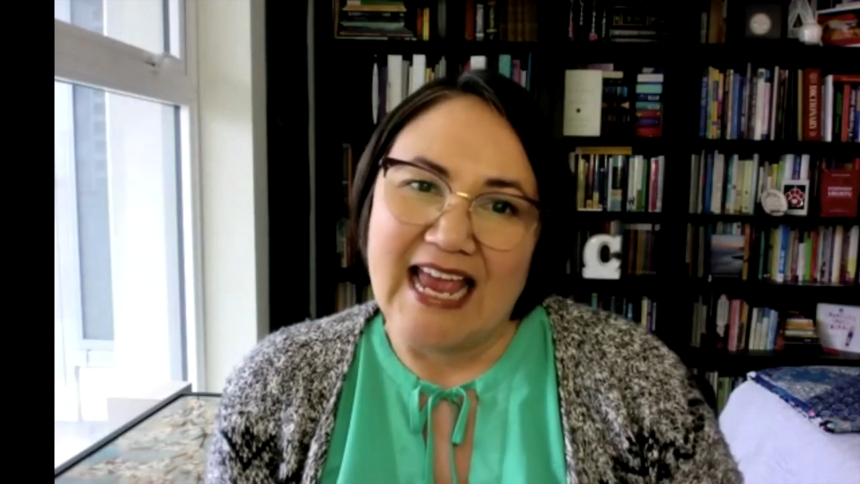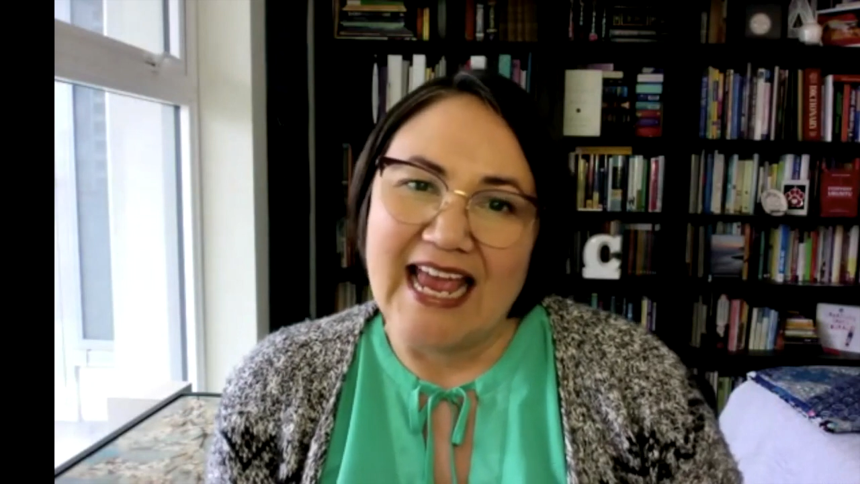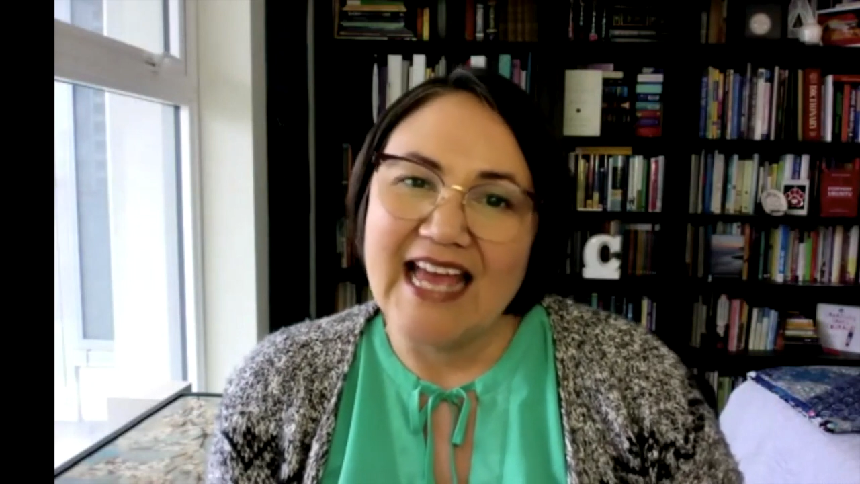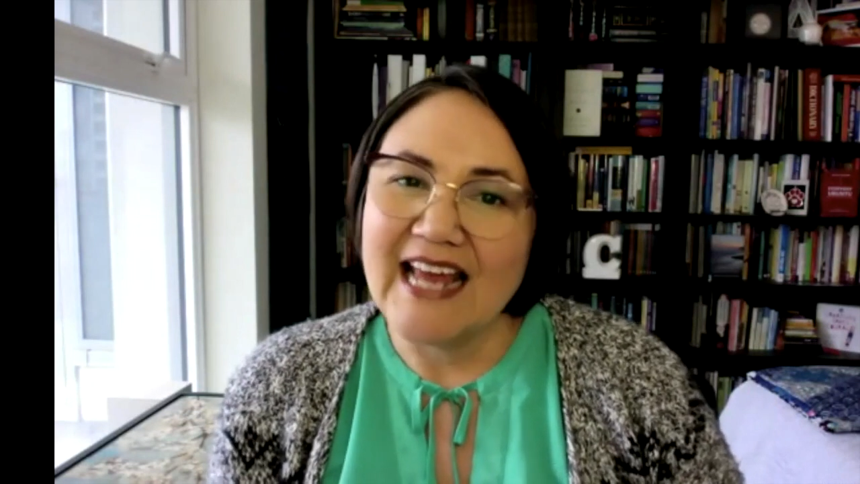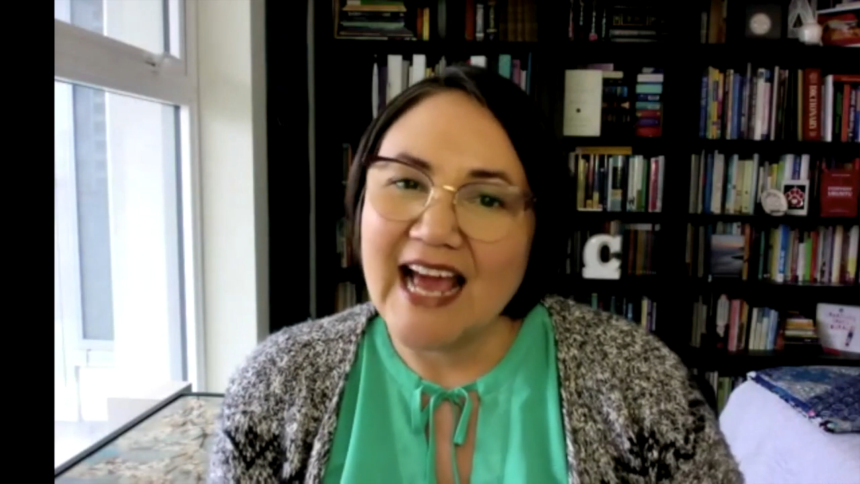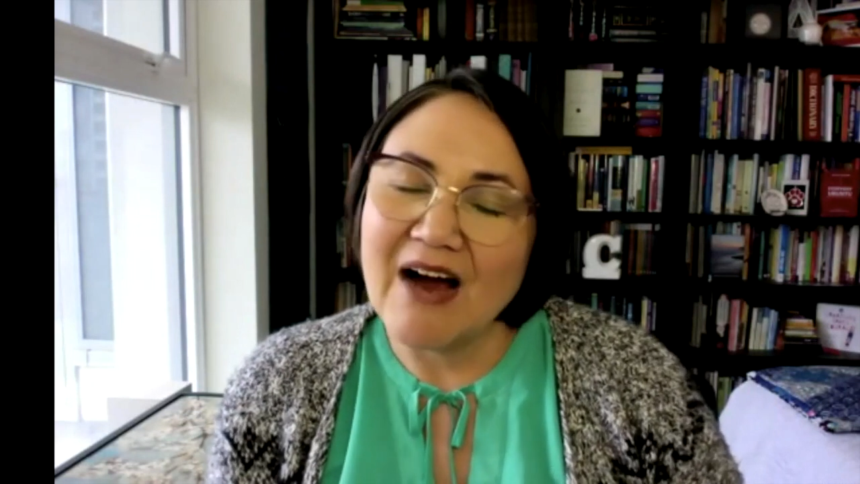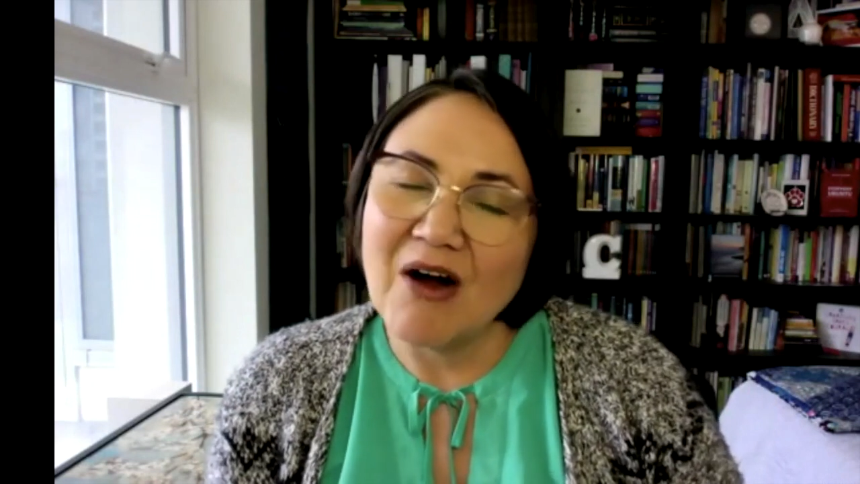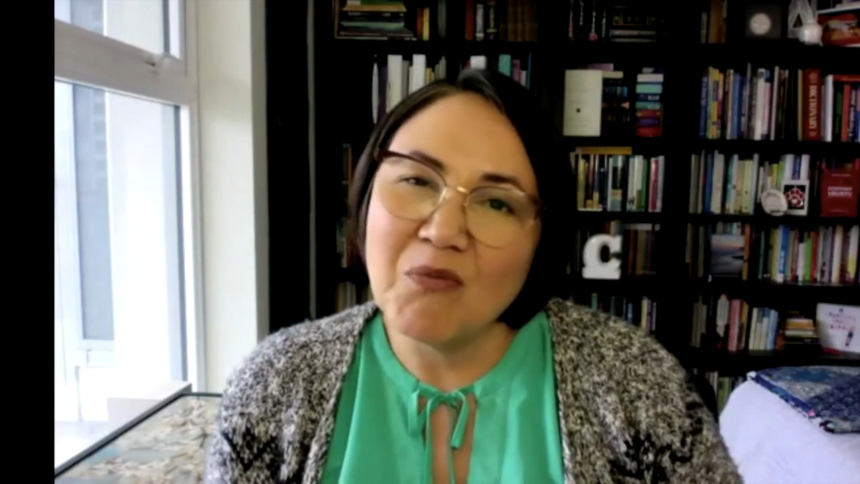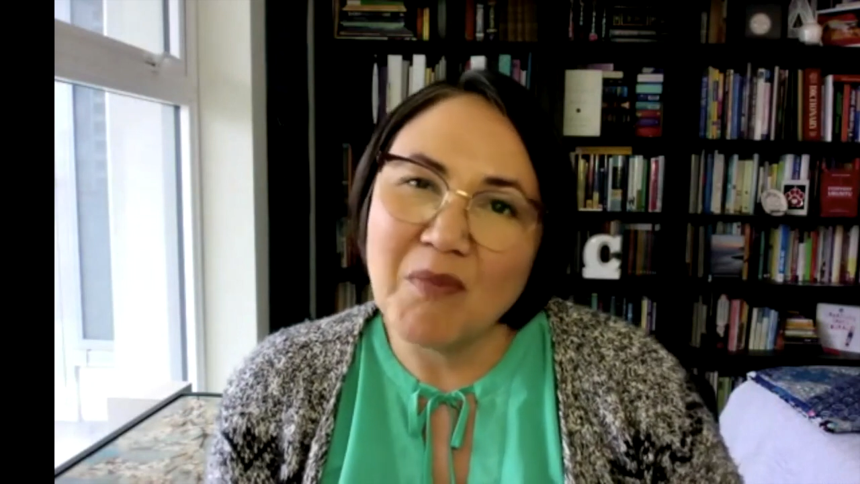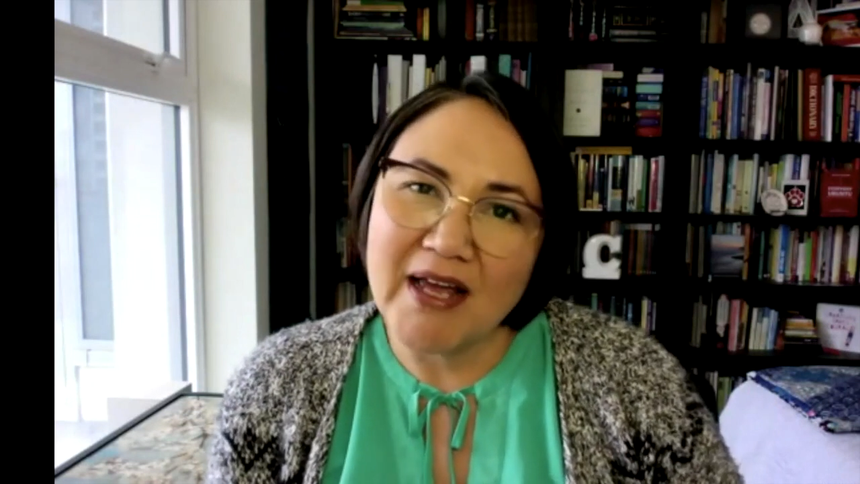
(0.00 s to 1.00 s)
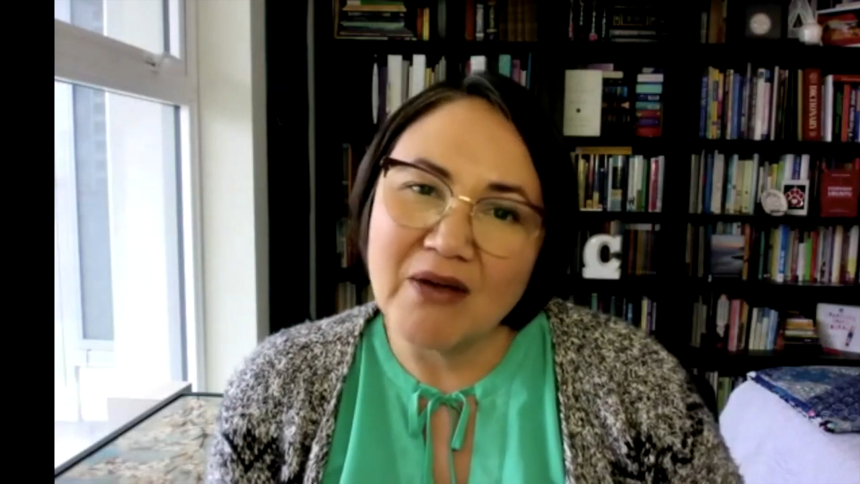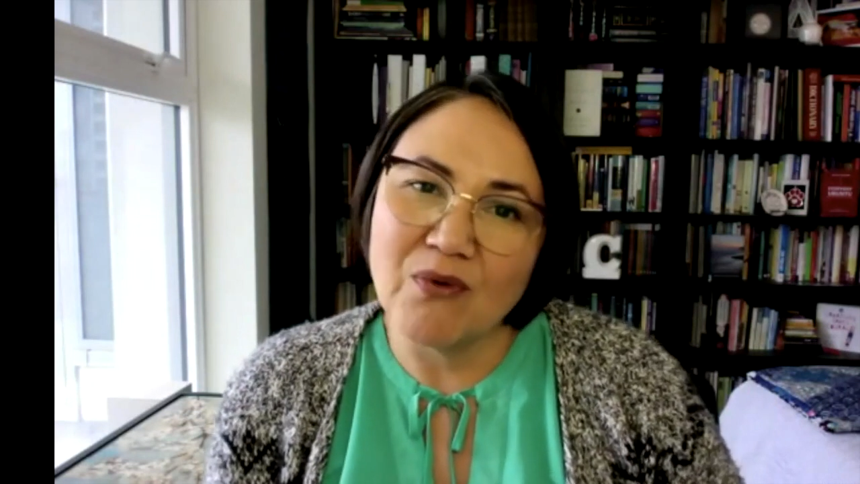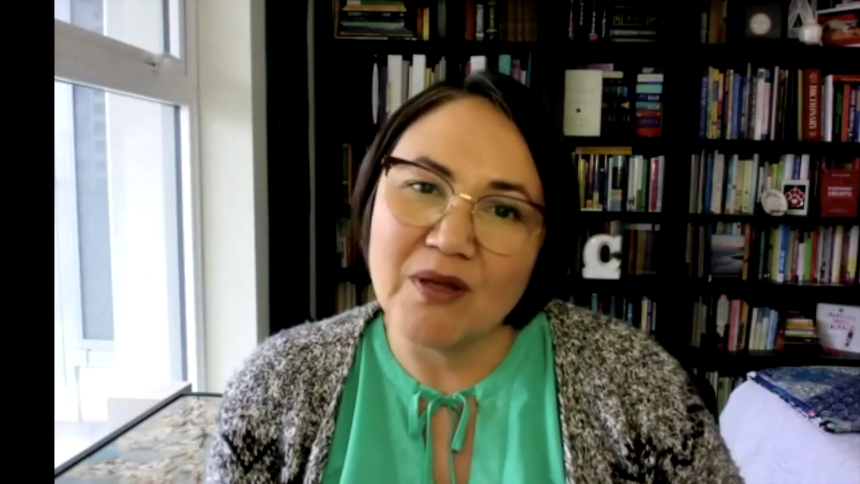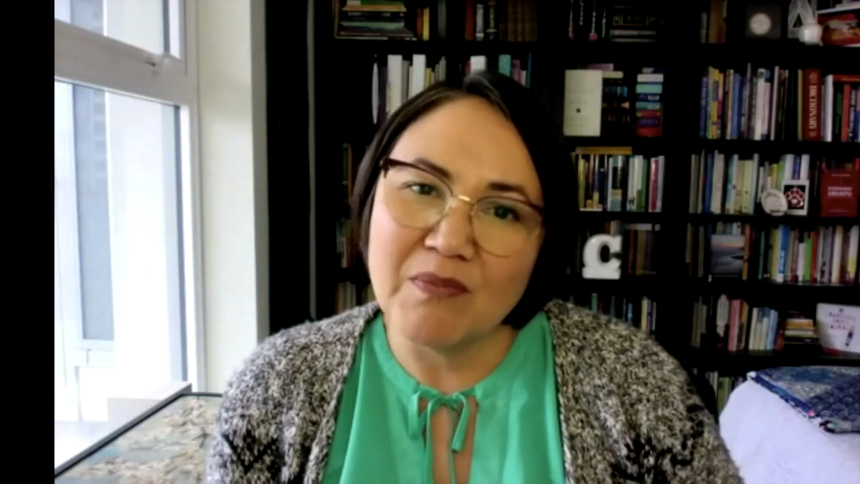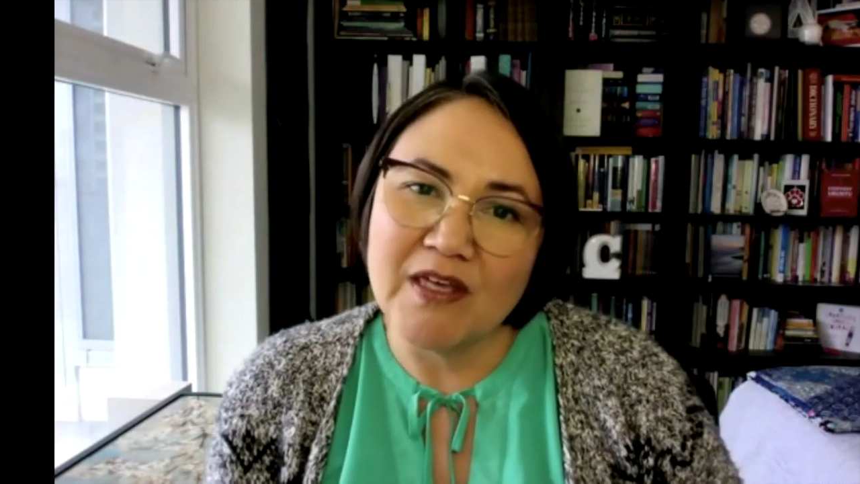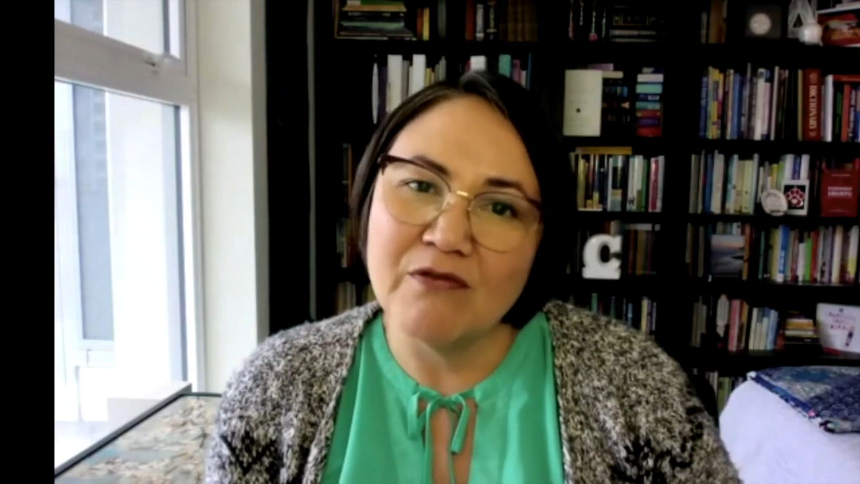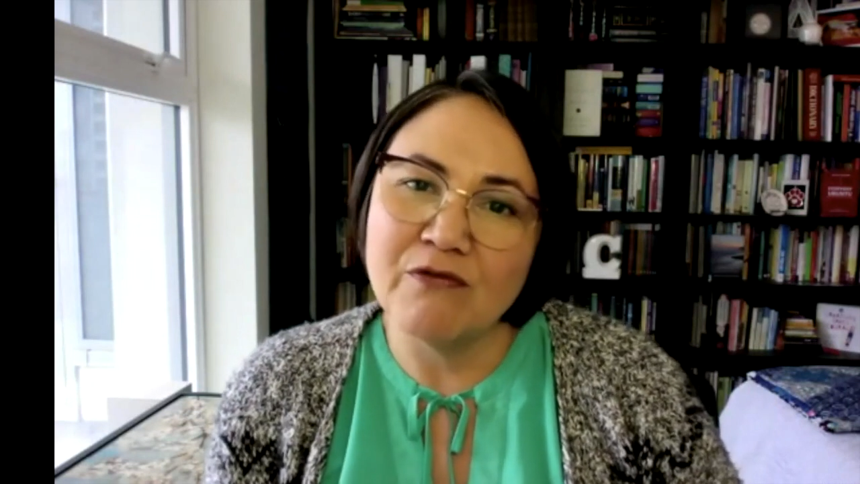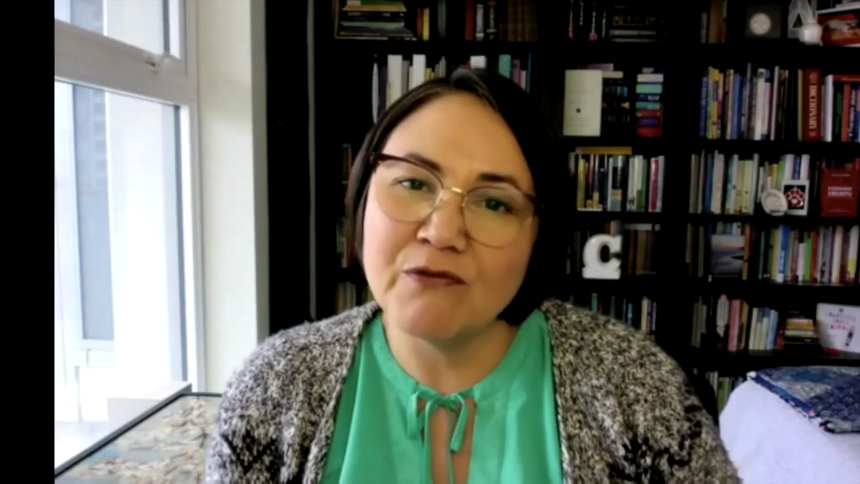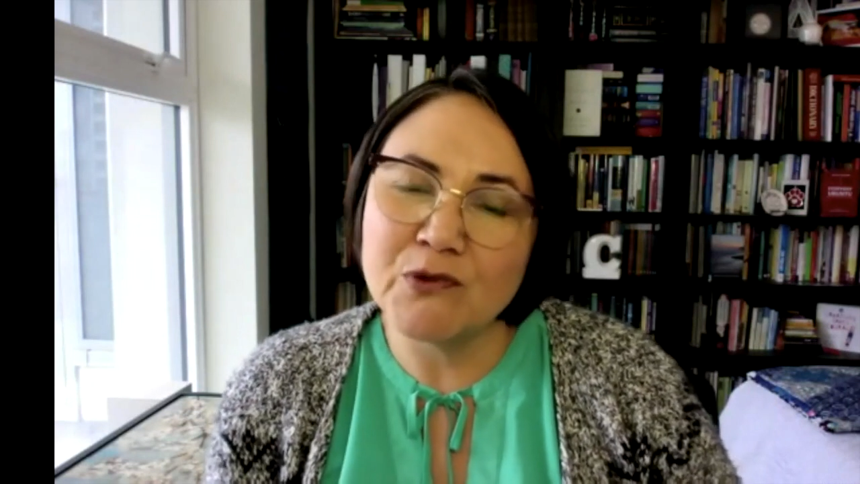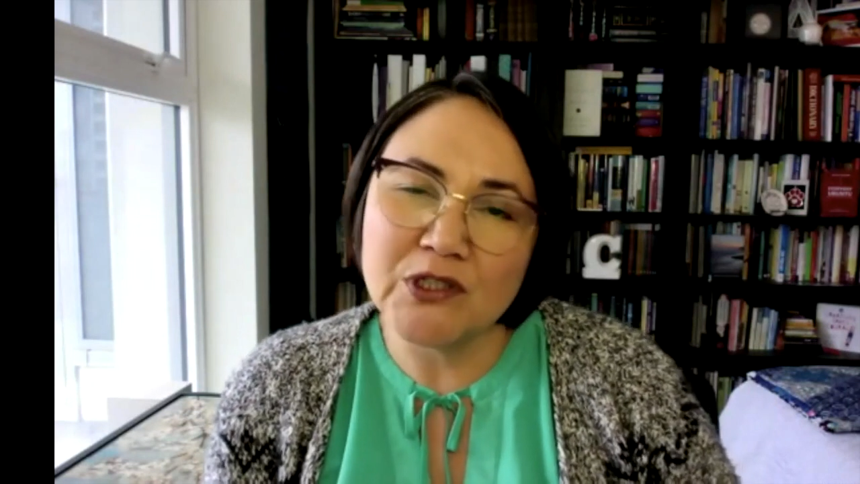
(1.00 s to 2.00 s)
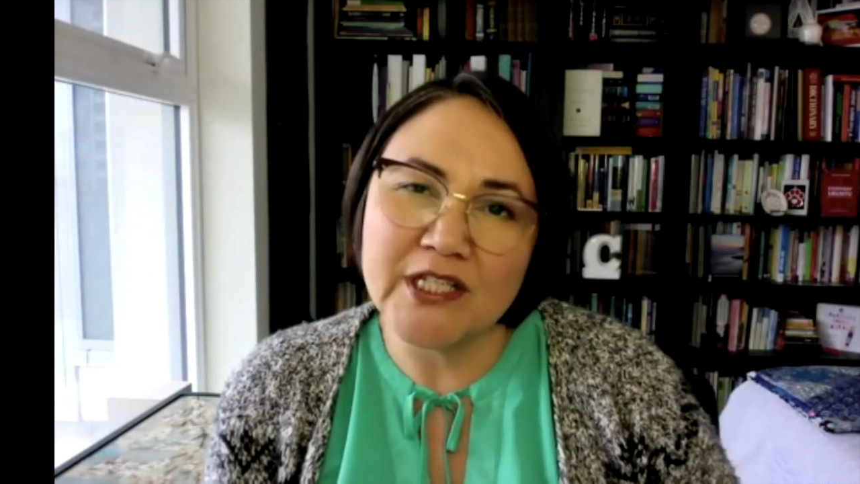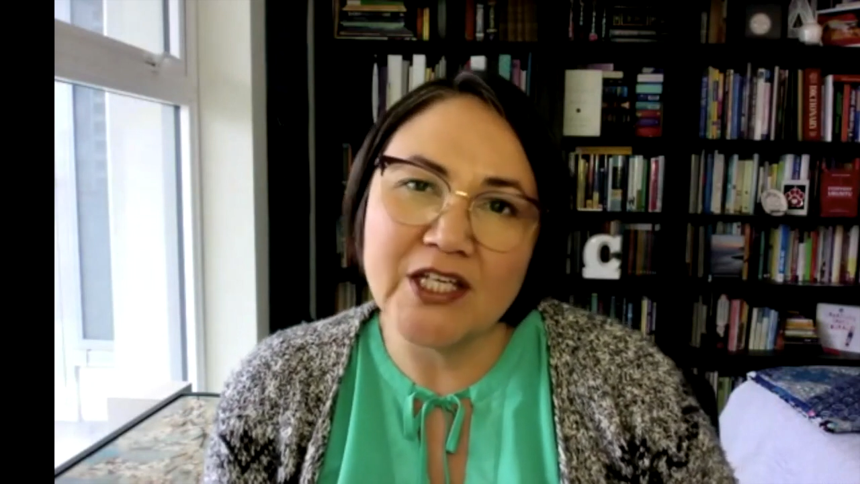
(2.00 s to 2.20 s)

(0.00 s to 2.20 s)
And how might we be fully